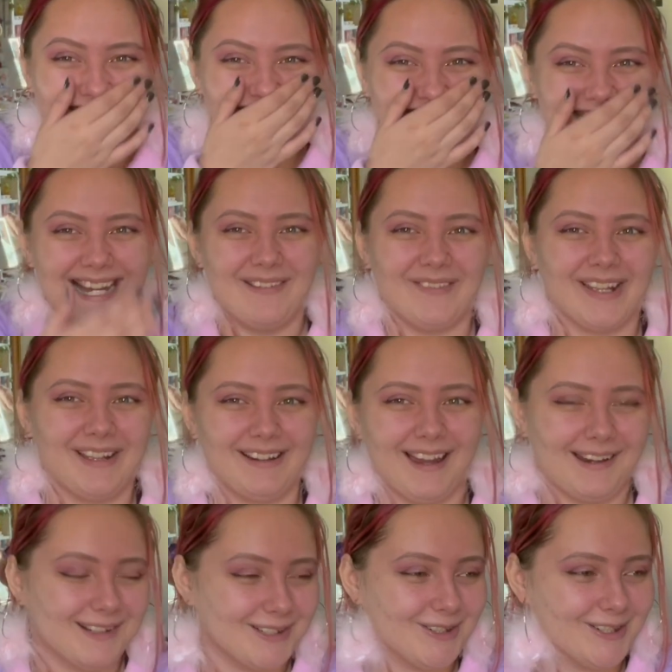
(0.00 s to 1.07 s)
Tell me you
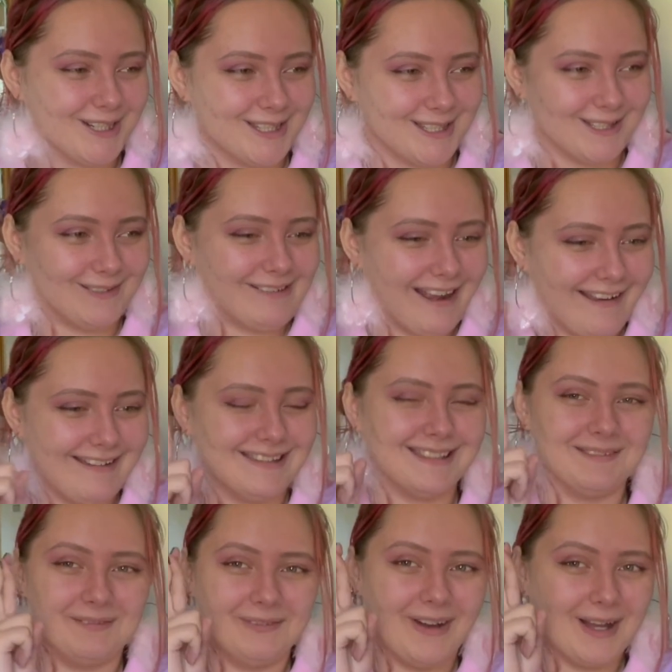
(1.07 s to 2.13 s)
like jujitsu,
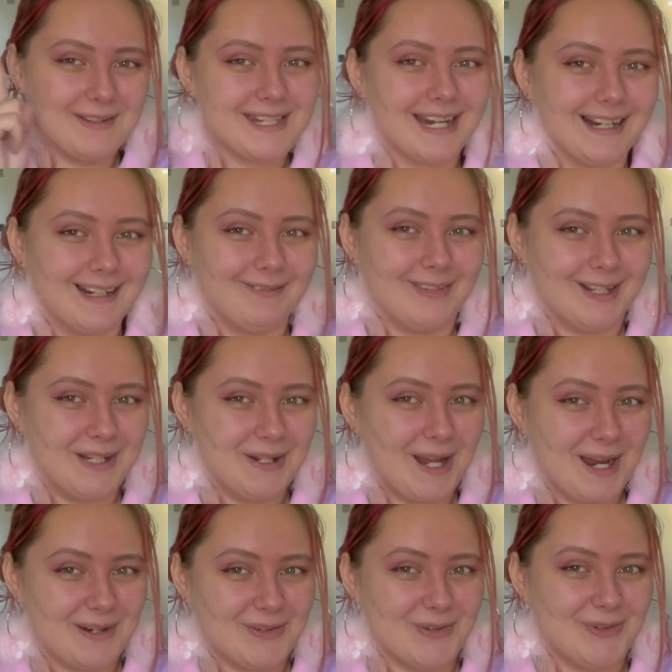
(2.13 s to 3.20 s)
guys, about telling me you
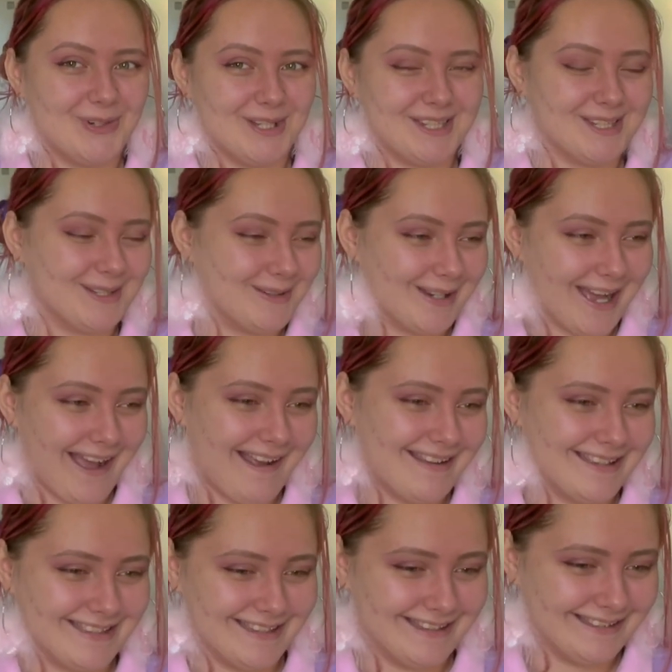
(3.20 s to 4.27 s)
like jujitsu,
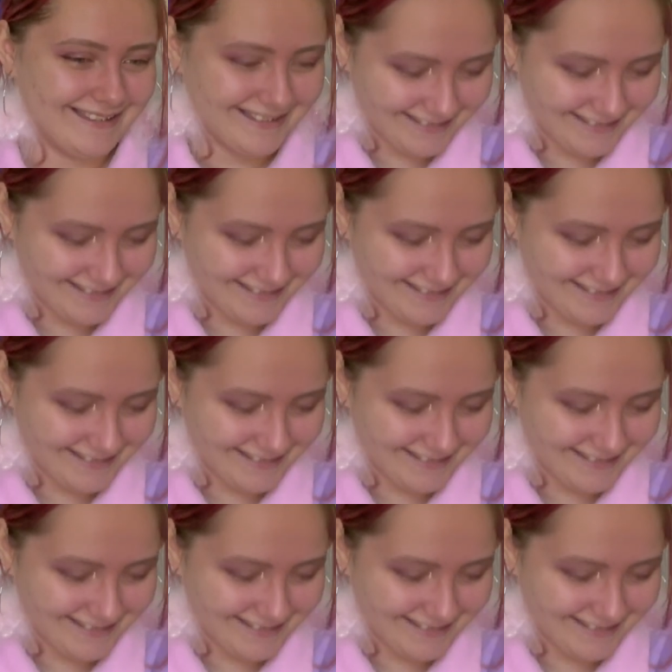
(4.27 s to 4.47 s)
guys, and